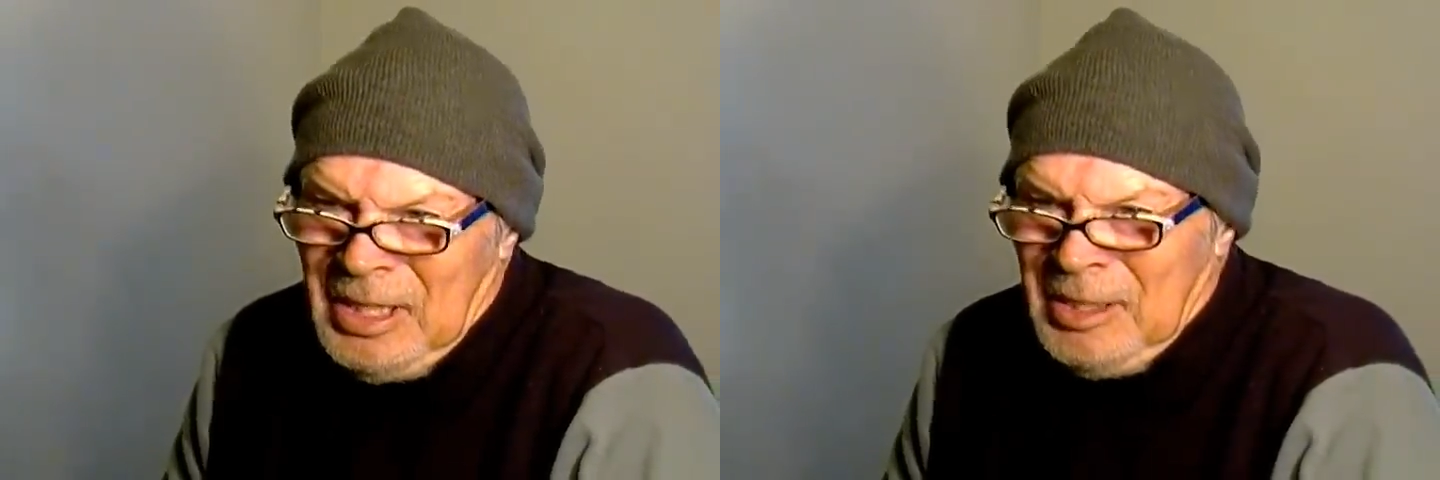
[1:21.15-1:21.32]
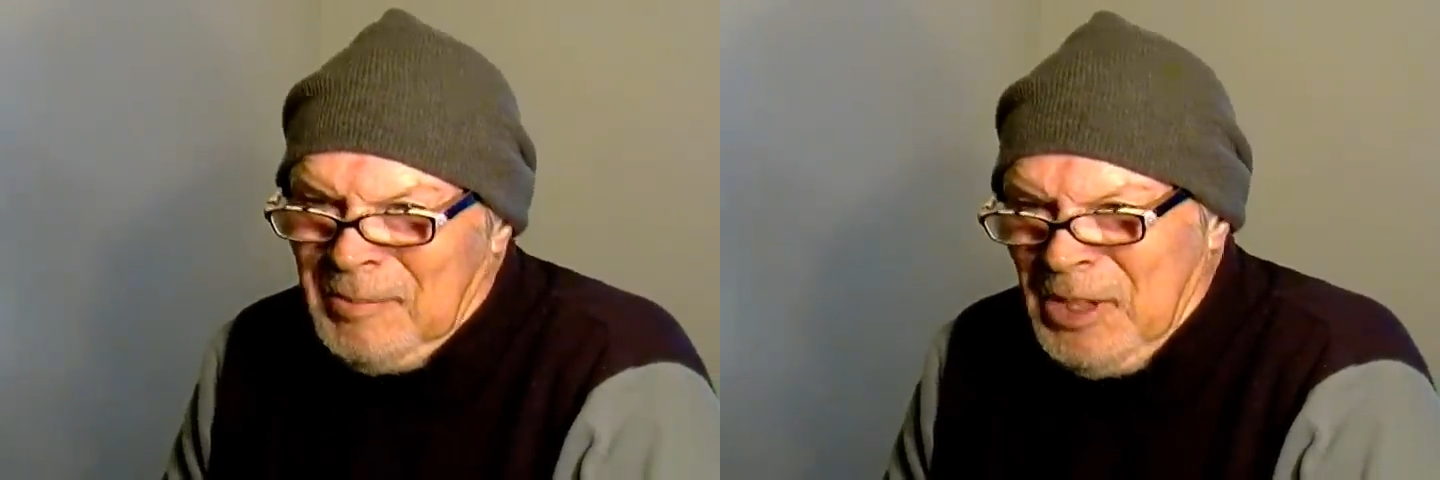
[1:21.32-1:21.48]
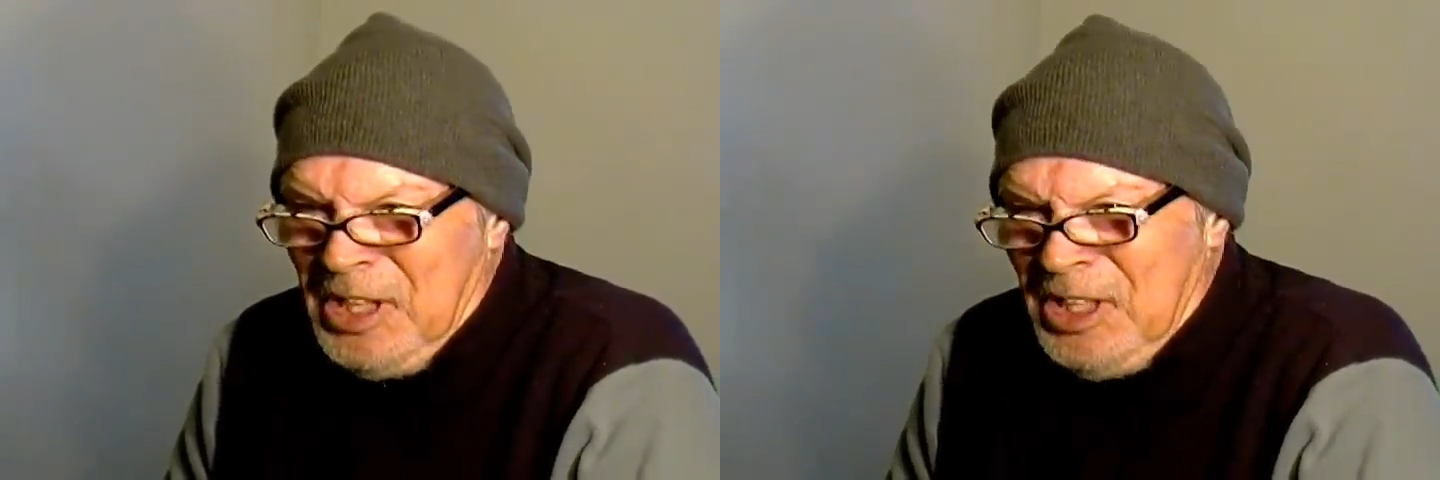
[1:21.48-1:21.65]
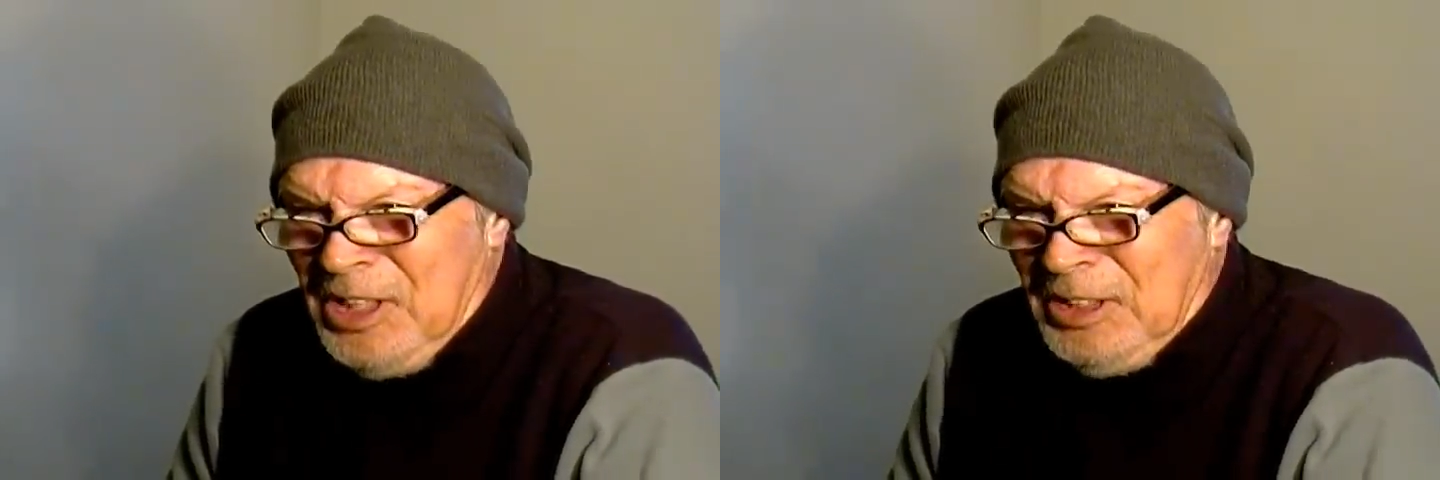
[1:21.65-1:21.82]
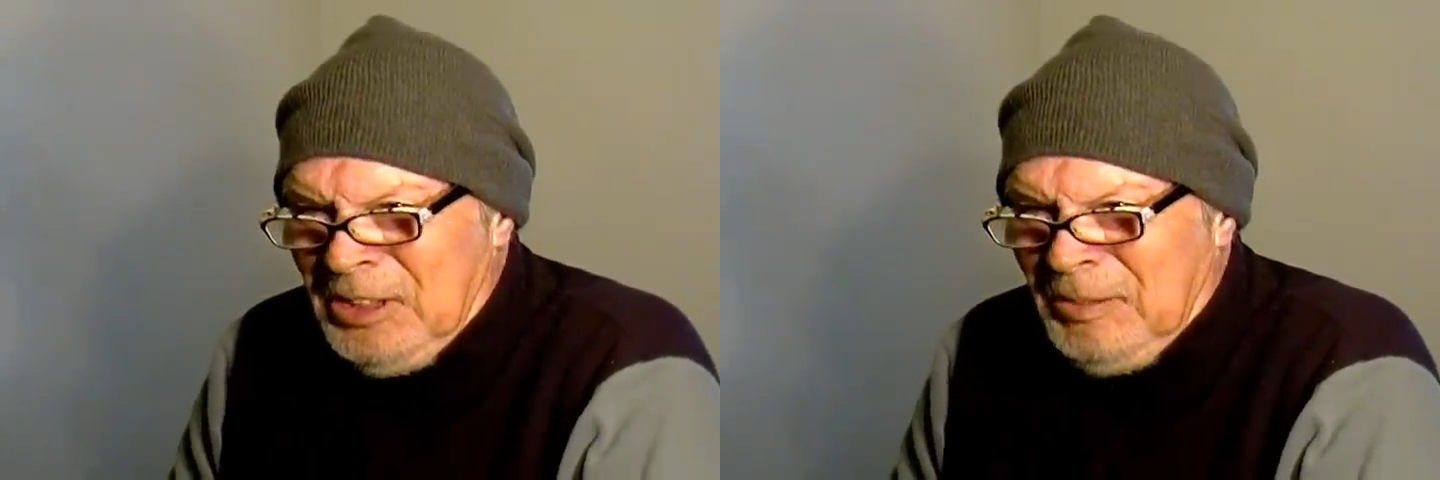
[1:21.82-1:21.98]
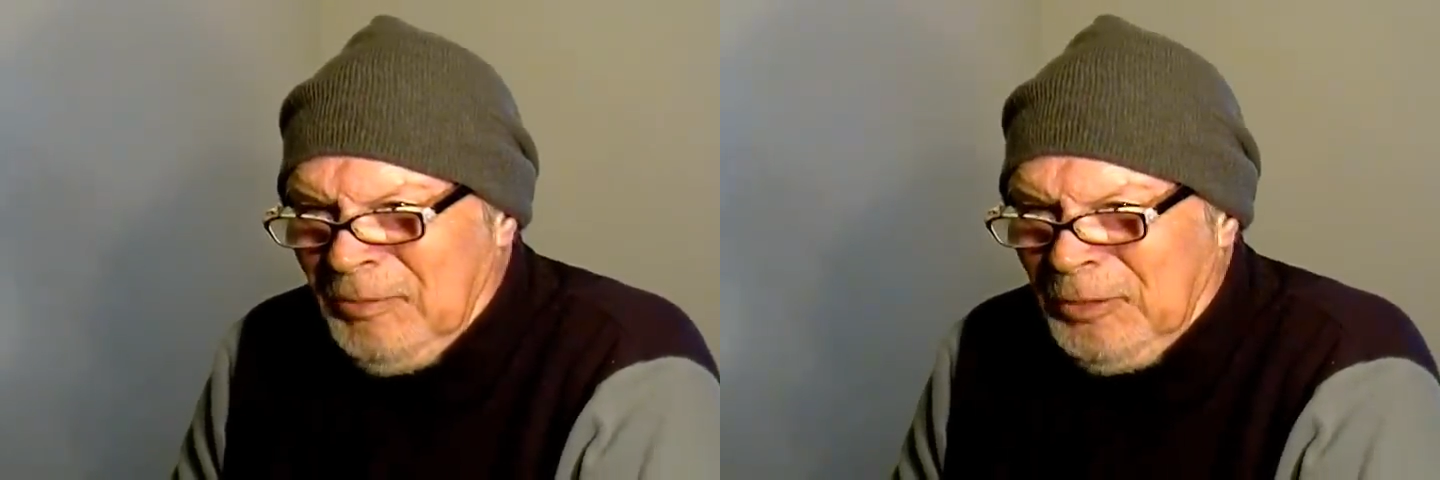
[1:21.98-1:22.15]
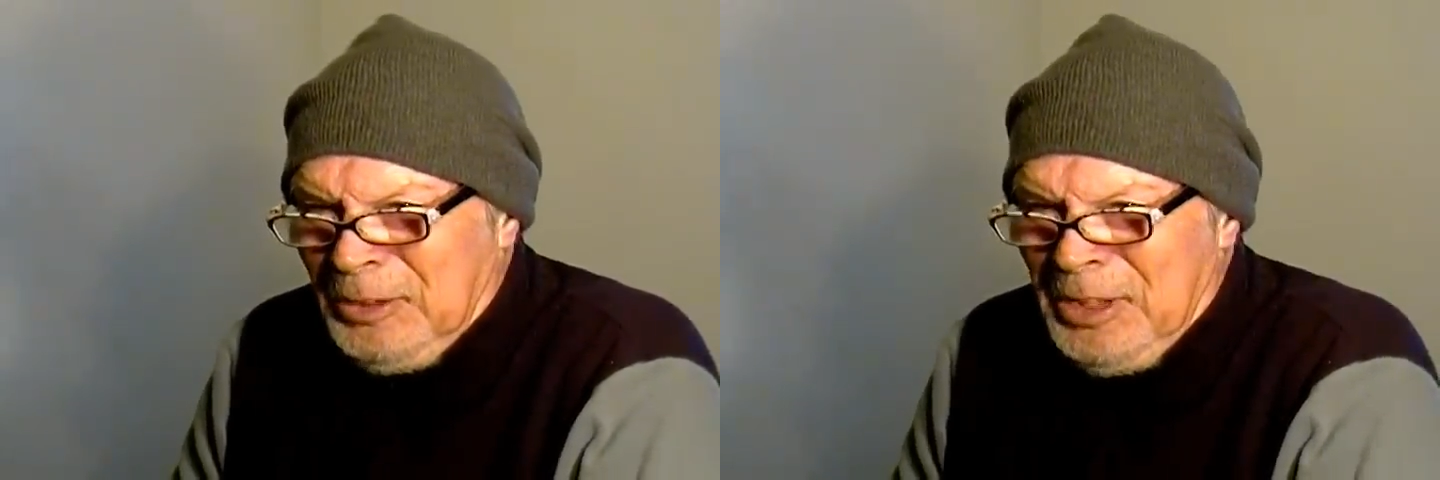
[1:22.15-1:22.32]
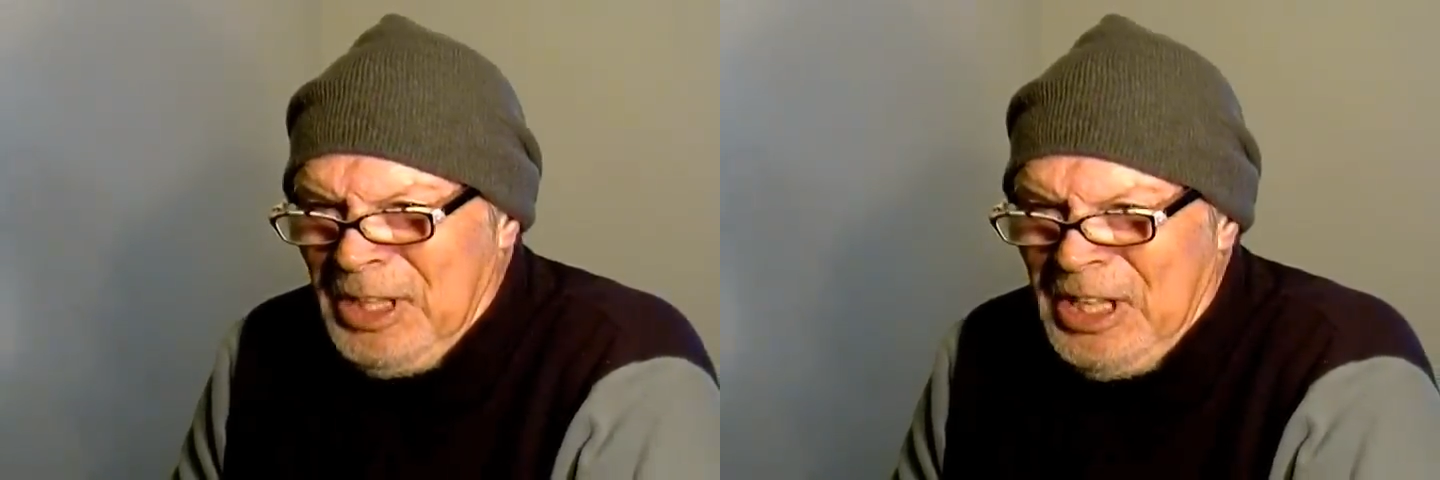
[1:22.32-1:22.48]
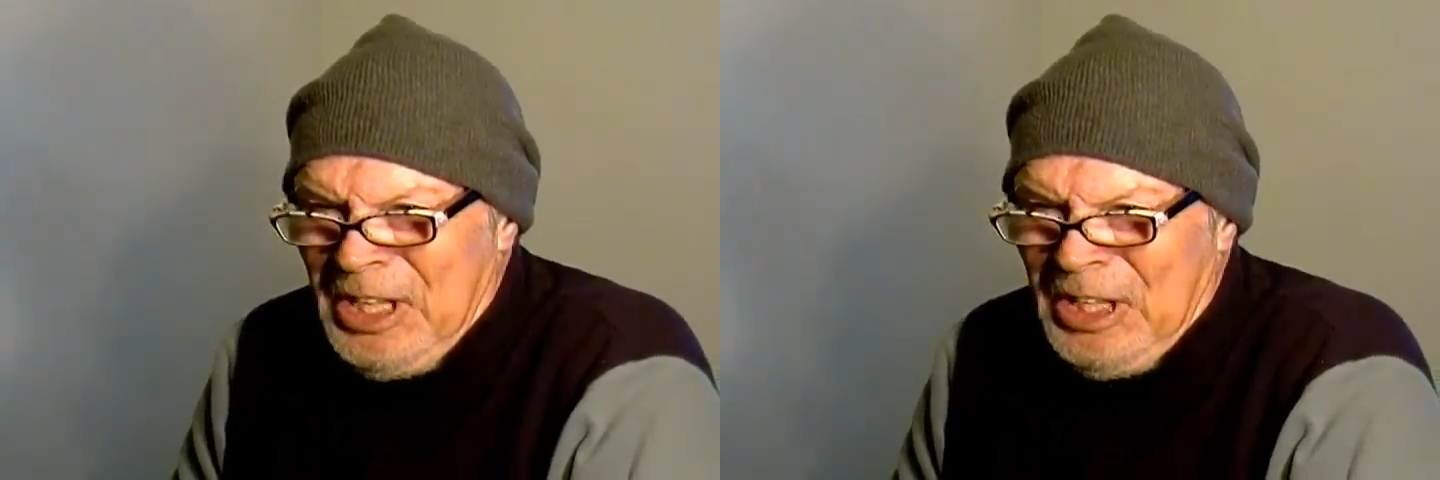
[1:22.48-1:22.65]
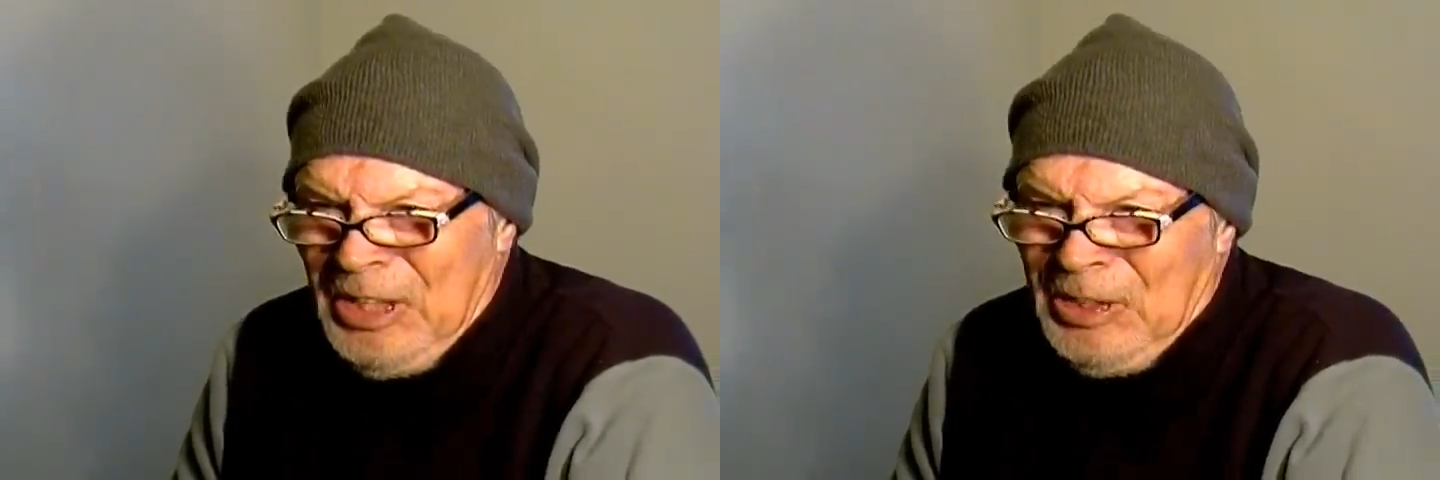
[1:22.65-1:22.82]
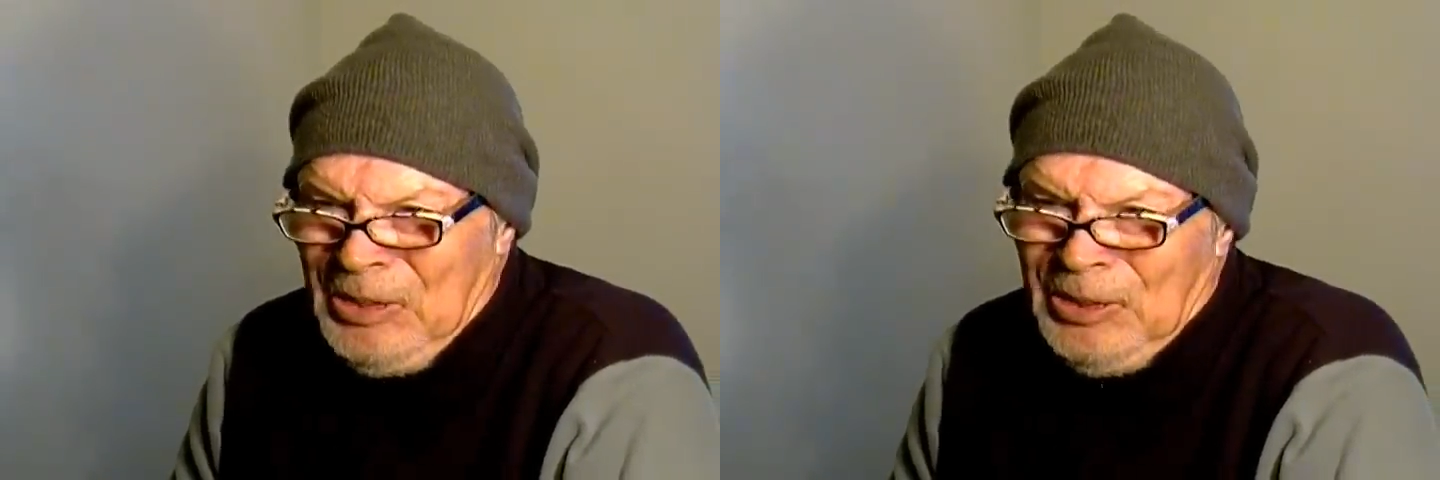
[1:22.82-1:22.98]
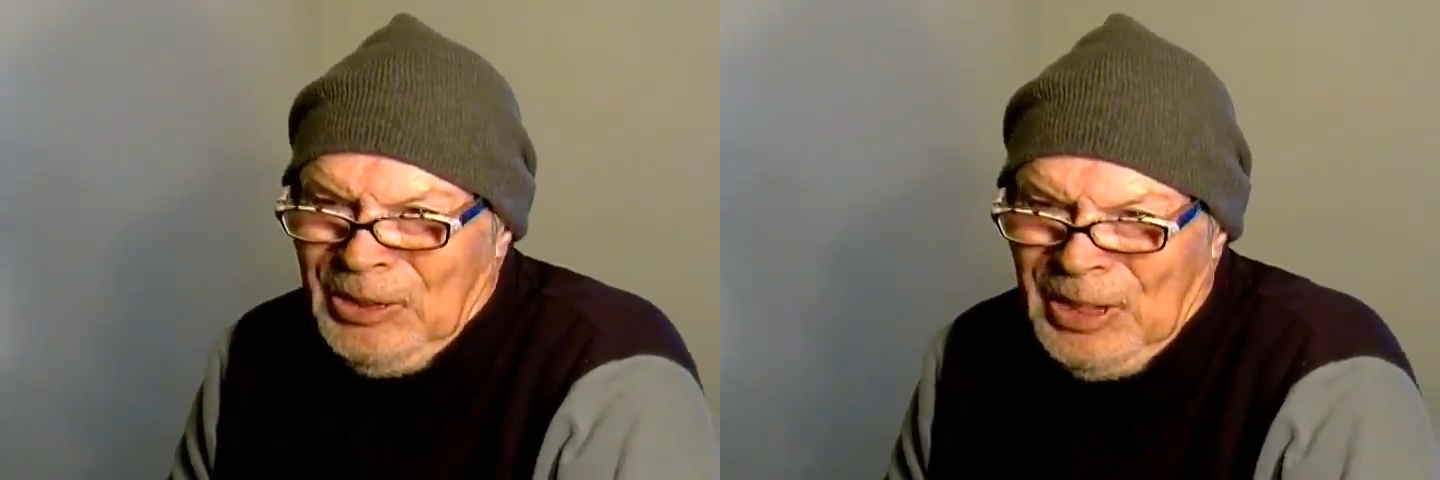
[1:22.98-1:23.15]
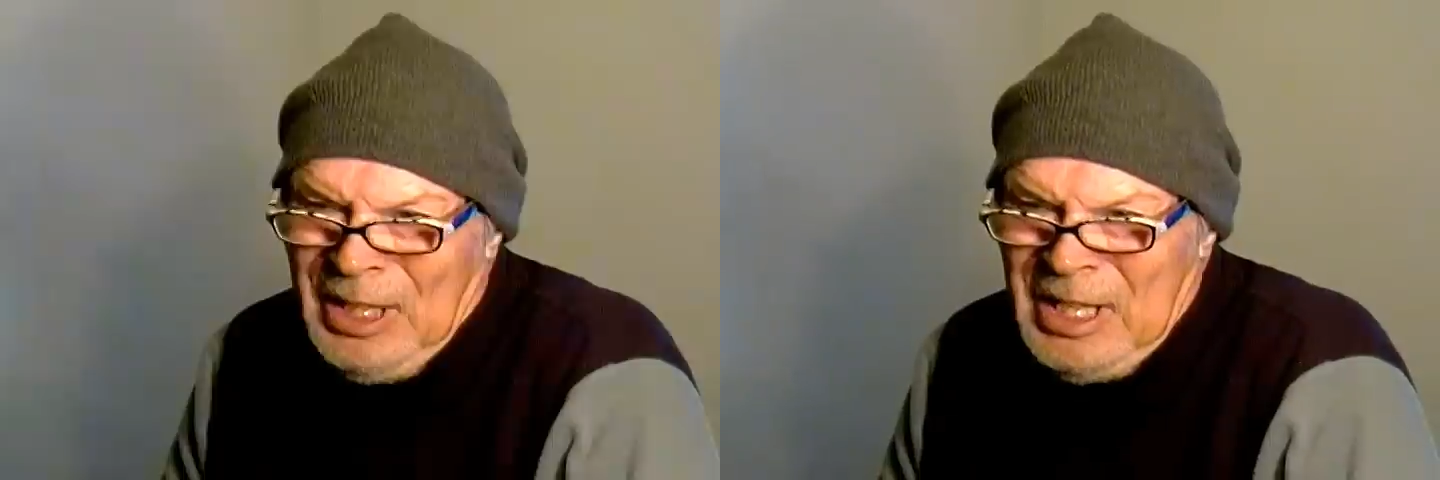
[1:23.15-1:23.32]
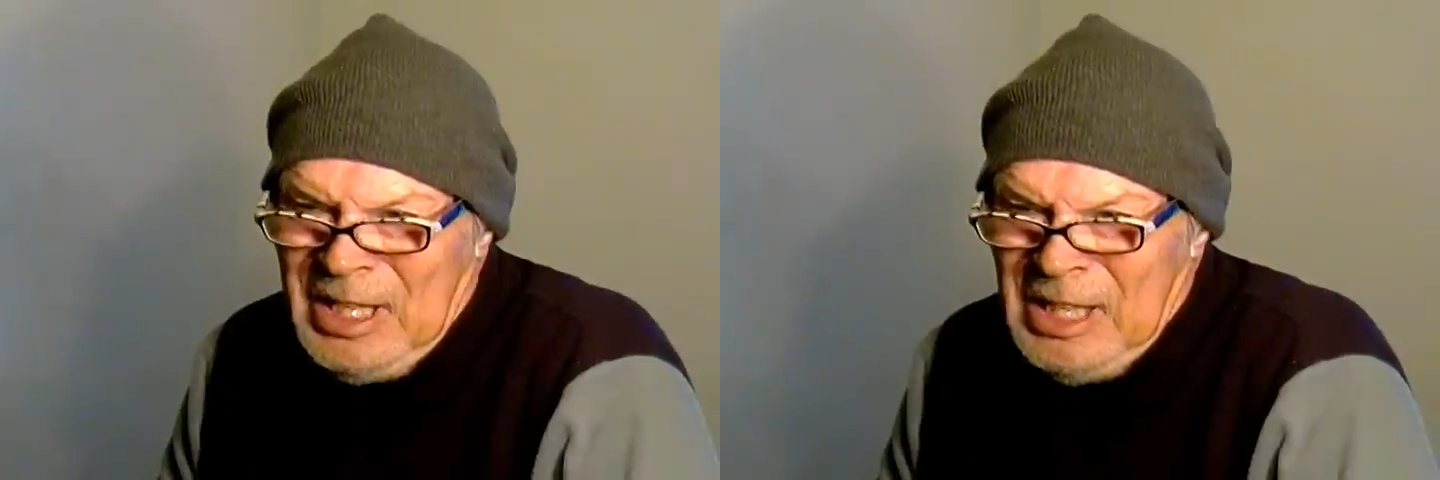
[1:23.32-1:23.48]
I'm heading for hell